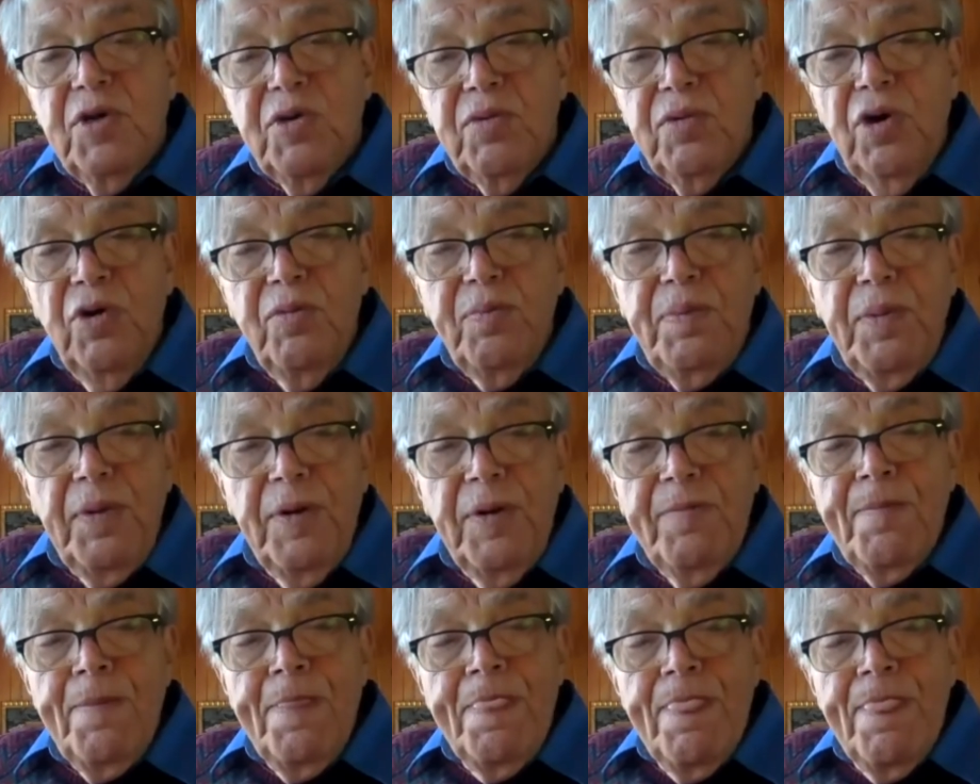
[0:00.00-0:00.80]
from the group,
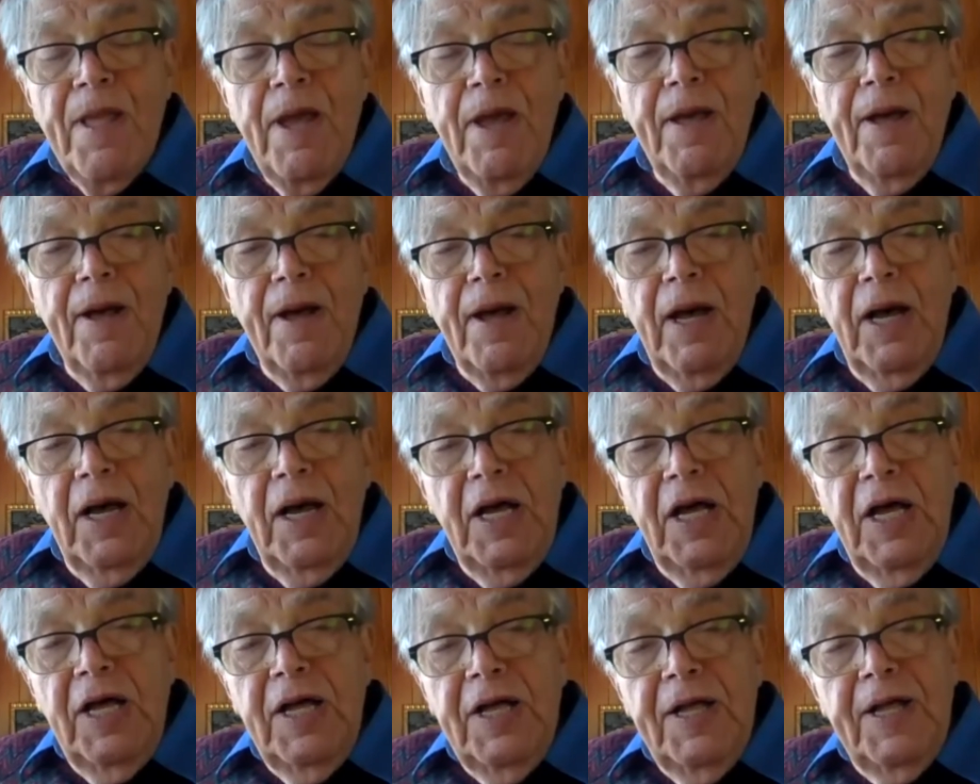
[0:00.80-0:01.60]

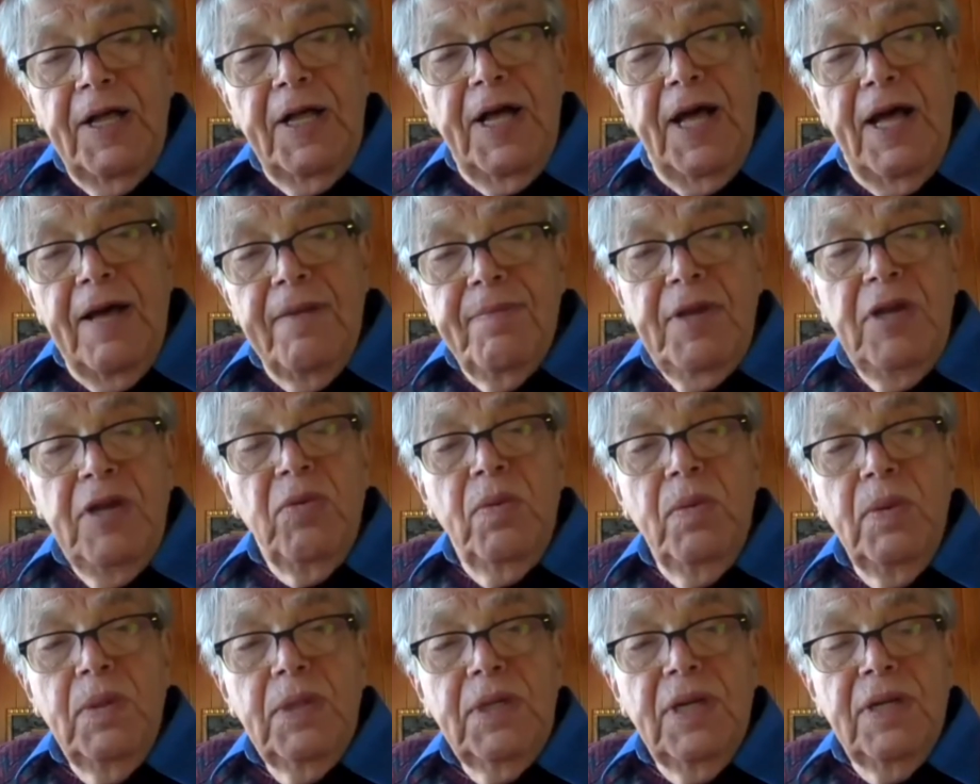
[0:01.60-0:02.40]
uh, I
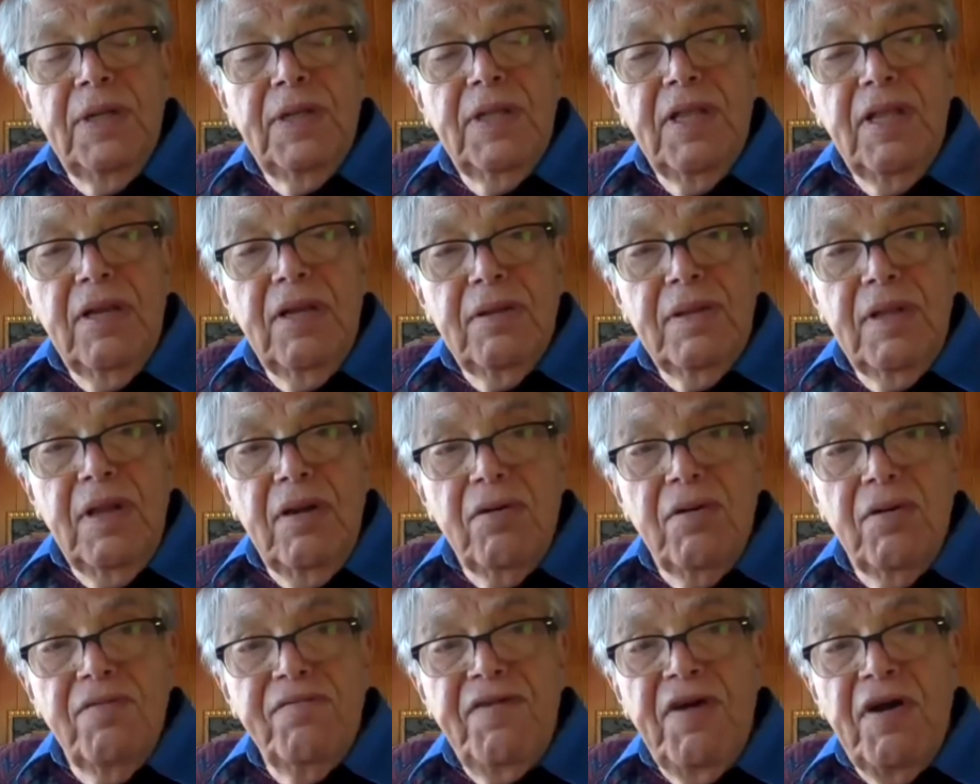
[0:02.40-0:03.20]
mean, we,
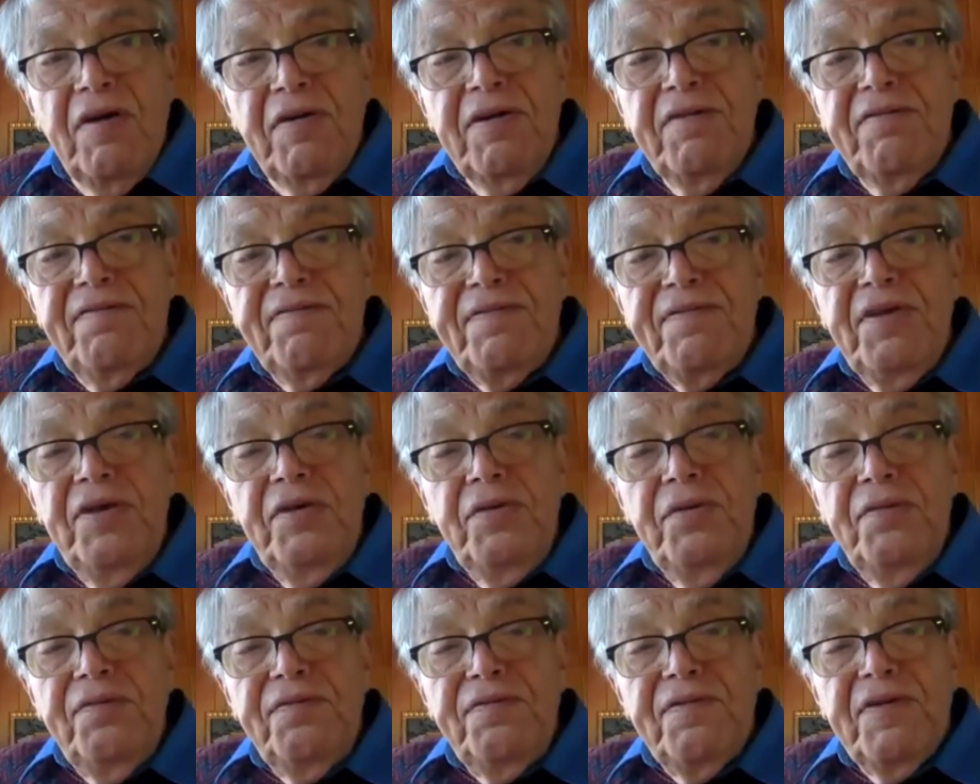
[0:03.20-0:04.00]
there are very
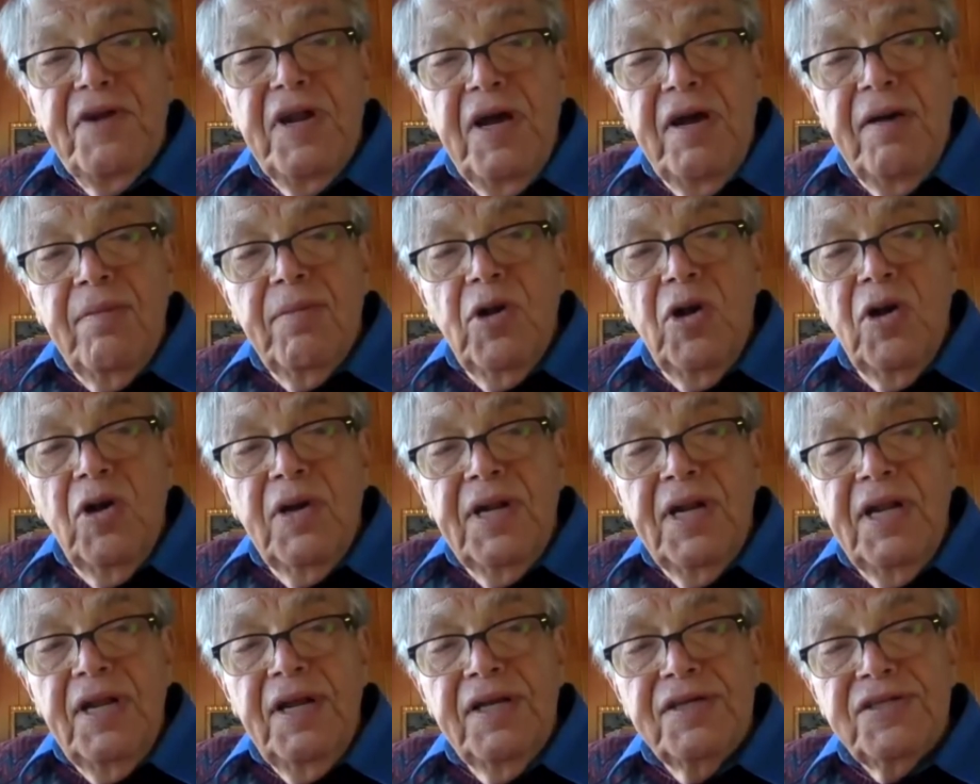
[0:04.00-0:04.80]
few phenomena
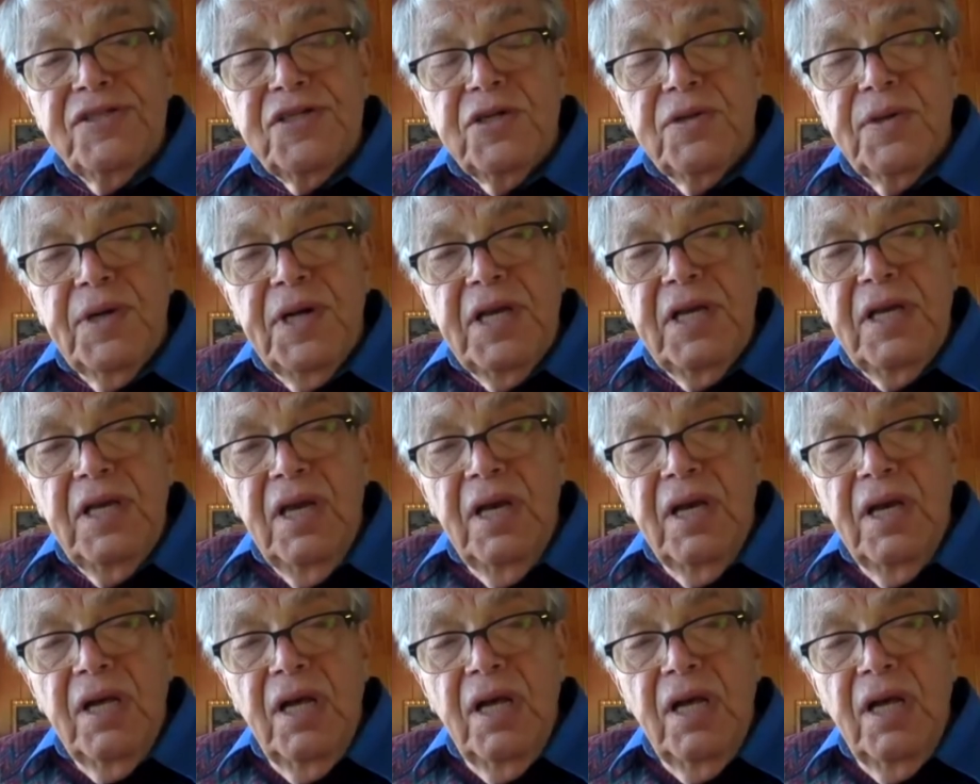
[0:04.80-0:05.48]
in history.